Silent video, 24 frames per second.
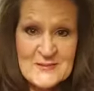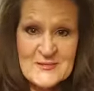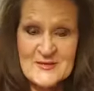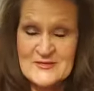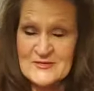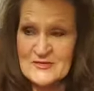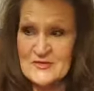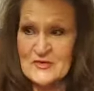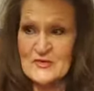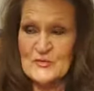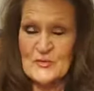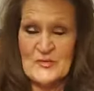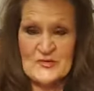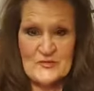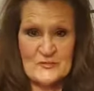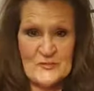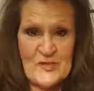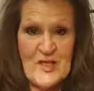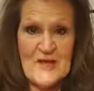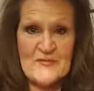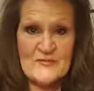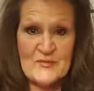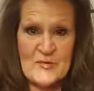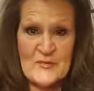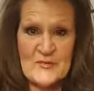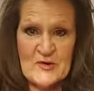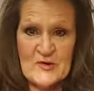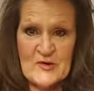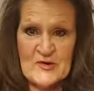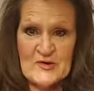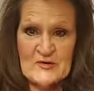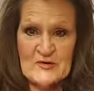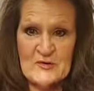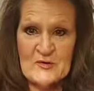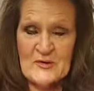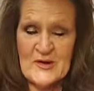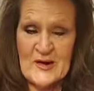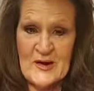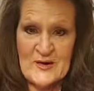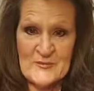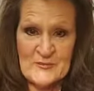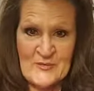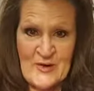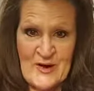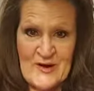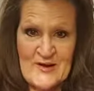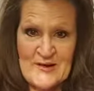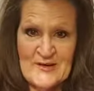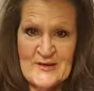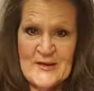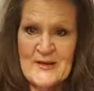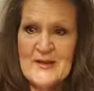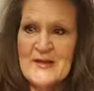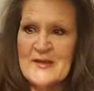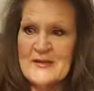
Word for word: It's just which platform you're going to do it on, right?